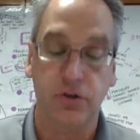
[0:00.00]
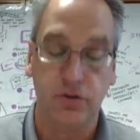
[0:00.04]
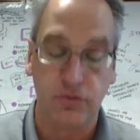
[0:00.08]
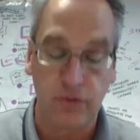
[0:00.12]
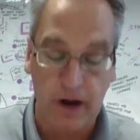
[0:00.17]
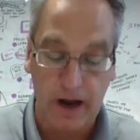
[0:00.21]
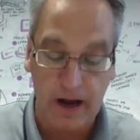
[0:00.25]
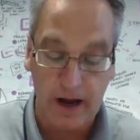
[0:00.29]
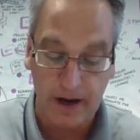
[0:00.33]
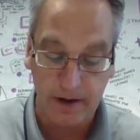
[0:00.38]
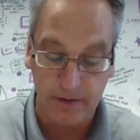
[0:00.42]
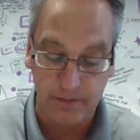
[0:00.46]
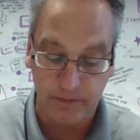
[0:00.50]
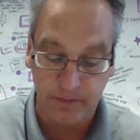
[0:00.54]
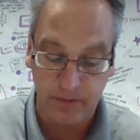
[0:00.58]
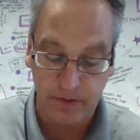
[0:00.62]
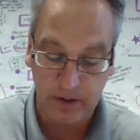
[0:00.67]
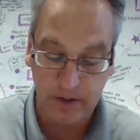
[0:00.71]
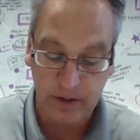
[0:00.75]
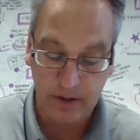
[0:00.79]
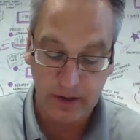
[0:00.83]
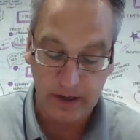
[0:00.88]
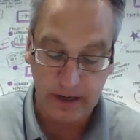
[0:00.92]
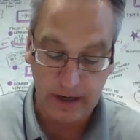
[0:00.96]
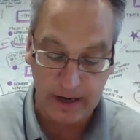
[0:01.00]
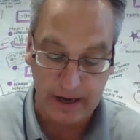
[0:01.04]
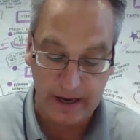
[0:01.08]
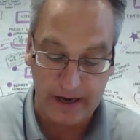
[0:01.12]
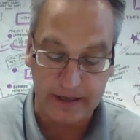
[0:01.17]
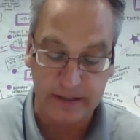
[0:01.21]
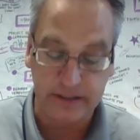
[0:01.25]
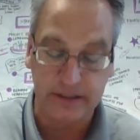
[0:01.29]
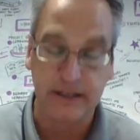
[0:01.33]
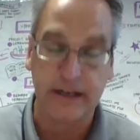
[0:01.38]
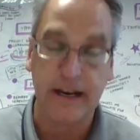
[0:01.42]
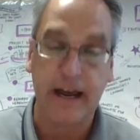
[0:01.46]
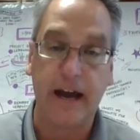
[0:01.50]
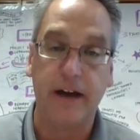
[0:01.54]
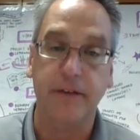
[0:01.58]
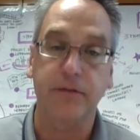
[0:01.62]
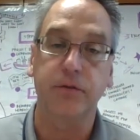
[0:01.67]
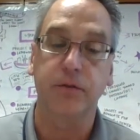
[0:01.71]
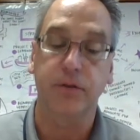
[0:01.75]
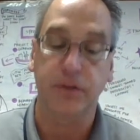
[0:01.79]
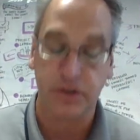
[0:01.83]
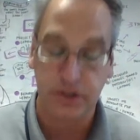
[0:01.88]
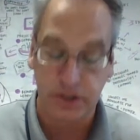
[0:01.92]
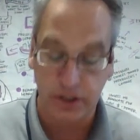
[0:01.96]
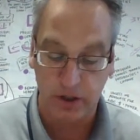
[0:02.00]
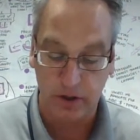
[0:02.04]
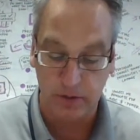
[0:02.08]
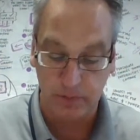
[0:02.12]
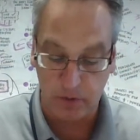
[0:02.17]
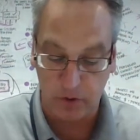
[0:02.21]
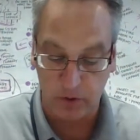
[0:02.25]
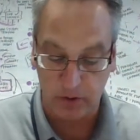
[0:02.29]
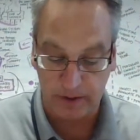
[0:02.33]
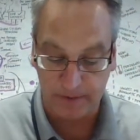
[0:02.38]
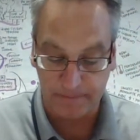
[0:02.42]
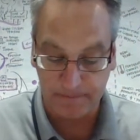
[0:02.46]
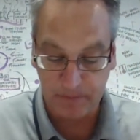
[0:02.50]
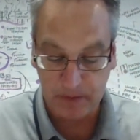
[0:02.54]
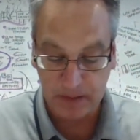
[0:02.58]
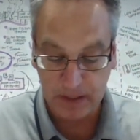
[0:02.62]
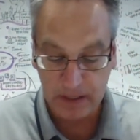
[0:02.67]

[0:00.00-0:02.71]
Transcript: Drive exit after the ceremony.